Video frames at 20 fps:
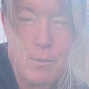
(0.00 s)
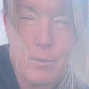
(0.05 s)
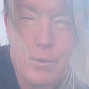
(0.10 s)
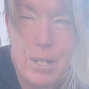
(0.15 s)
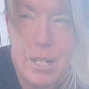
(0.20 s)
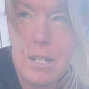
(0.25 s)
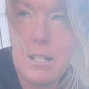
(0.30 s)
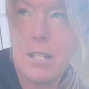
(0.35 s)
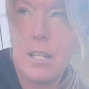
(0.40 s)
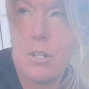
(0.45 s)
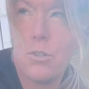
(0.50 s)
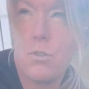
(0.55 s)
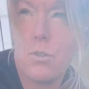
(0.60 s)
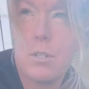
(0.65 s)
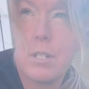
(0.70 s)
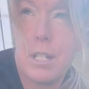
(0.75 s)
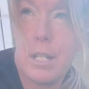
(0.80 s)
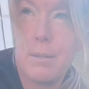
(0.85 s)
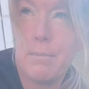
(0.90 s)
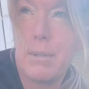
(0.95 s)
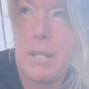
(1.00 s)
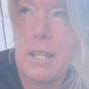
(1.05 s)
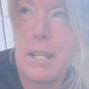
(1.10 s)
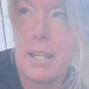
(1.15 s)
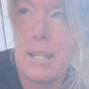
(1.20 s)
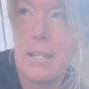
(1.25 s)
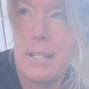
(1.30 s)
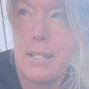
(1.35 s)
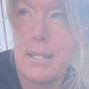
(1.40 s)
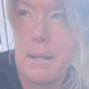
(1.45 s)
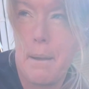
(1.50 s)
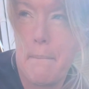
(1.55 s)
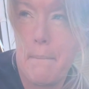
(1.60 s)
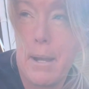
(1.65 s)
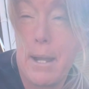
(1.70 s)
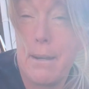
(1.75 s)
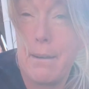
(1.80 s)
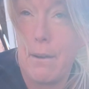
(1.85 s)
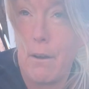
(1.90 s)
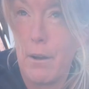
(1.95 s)
It's interesting because
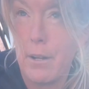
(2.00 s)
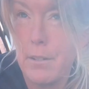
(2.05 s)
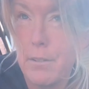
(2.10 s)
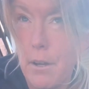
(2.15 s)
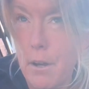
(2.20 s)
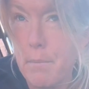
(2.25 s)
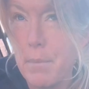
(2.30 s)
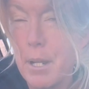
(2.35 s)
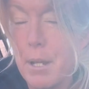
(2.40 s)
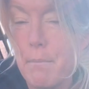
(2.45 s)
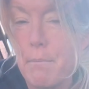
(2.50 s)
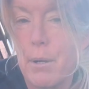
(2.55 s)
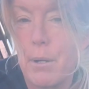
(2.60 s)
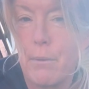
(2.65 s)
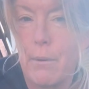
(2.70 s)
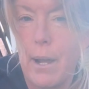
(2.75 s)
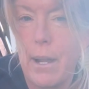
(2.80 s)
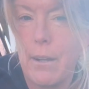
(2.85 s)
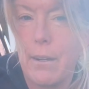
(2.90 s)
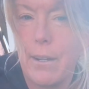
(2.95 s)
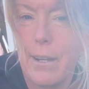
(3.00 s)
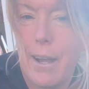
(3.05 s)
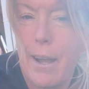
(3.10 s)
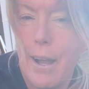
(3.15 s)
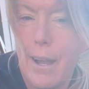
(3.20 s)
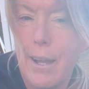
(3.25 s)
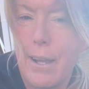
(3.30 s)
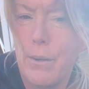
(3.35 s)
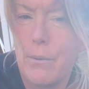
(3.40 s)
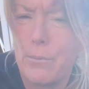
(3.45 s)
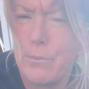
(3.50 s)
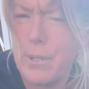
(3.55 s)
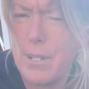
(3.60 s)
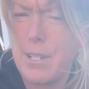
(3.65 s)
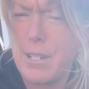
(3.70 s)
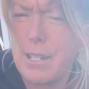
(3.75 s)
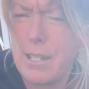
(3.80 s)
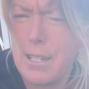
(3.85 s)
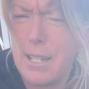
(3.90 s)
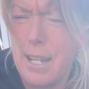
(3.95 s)
my non-dominant, my right
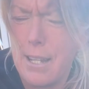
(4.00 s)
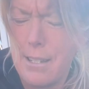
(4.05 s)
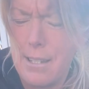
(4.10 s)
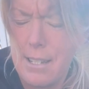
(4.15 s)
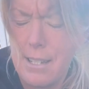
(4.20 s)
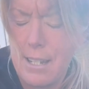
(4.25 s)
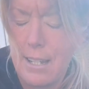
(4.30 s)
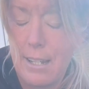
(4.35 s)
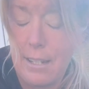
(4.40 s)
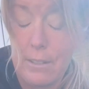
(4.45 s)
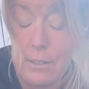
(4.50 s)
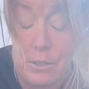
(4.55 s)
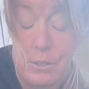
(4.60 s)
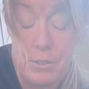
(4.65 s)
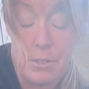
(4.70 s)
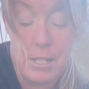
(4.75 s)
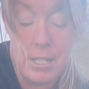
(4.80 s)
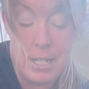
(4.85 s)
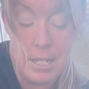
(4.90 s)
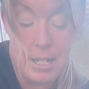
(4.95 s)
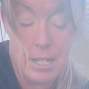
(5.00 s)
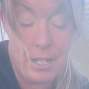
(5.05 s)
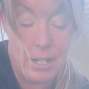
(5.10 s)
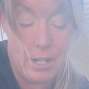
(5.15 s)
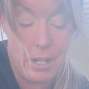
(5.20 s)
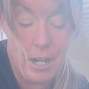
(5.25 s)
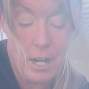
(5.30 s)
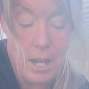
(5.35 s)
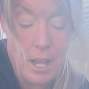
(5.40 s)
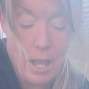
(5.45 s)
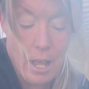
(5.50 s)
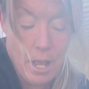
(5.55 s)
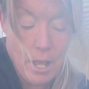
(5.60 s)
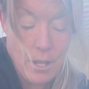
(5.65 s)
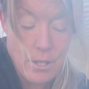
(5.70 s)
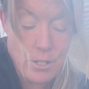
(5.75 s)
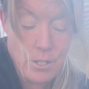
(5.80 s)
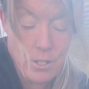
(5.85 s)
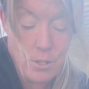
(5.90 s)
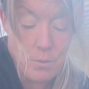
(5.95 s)
wrist tends to get a little stickier.
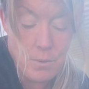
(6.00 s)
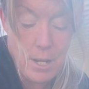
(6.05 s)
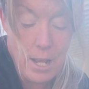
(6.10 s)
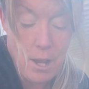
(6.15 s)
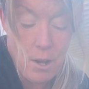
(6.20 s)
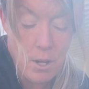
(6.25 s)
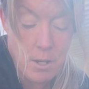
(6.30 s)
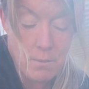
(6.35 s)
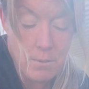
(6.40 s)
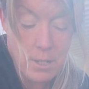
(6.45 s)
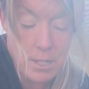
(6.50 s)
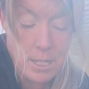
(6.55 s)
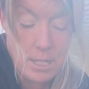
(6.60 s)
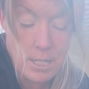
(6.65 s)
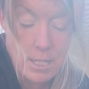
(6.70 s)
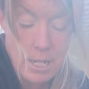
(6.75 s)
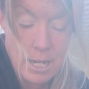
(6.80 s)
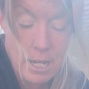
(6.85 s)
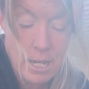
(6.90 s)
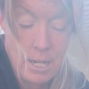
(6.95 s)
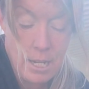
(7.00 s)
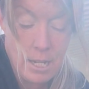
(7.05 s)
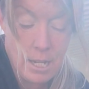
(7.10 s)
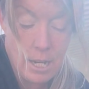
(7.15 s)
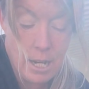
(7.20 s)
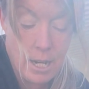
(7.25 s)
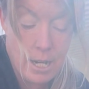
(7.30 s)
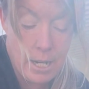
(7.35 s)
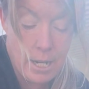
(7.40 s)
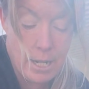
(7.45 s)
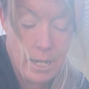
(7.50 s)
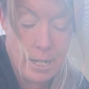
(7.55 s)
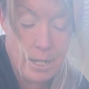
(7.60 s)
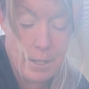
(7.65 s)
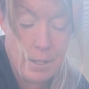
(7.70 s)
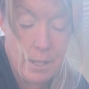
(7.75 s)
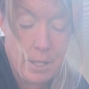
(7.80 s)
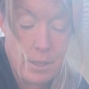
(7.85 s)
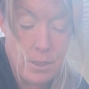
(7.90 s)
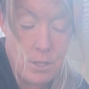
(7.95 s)
So now I'm going to
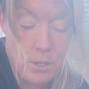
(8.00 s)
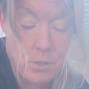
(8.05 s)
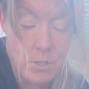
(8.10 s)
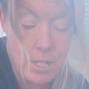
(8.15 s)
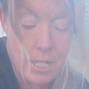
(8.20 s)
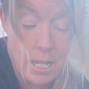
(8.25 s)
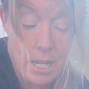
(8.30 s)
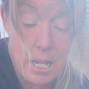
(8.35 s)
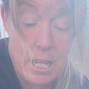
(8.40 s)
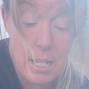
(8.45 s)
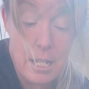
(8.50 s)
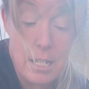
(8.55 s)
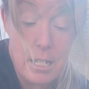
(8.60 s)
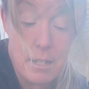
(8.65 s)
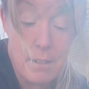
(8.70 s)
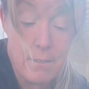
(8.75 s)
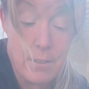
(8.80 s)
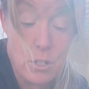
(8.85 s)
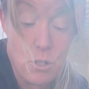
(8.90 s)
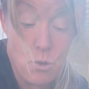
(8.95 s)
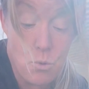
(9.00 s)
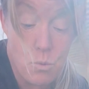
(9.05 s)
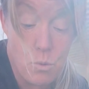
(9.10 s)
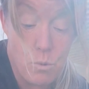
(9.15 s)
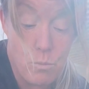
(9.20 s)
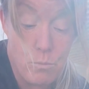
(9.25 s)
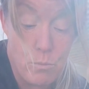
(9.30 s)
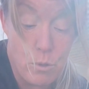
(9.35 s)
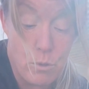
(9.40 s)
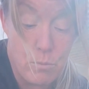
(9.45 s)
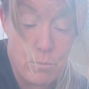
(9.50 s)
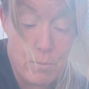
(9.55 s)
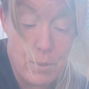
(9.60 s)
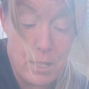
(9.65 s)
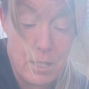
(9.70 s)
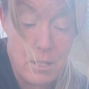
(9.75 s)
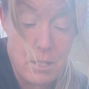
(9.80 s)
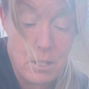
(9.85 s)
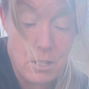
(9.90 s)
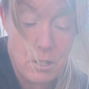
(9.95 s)
take those individual
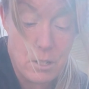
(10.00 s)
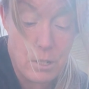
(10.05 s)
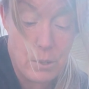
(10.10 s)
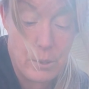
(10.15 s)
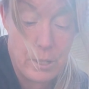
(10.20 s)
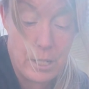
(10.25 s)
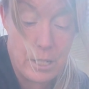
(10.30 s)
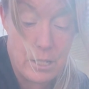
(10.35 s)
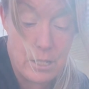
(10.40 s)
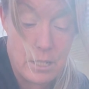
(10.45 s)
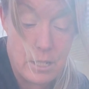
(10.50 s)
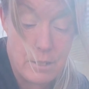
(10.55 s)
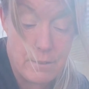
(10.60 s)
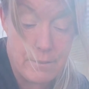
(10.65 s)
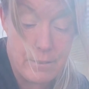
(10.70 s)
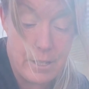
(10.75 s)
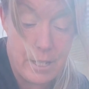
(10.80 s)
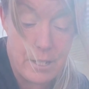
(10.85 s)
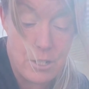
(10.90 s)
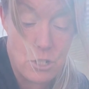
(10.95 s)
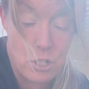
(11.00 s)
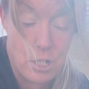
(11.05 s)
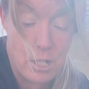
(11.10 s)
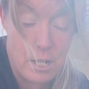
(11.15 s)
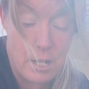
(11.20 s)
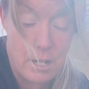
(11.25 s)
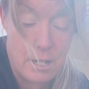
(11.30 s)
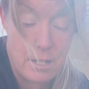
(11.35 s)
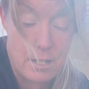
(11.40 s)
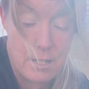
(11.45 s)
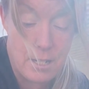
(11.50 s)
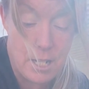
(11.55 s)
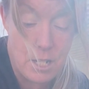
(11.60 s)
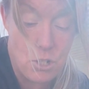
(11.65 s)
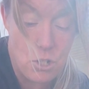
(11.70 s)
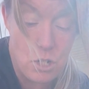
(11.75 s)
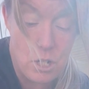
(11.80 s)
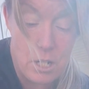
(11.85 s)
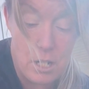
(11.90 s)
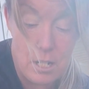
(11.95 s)
movements going into flexion and
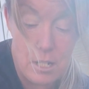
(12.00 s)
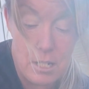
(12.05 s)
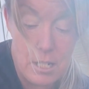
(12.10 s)
extension,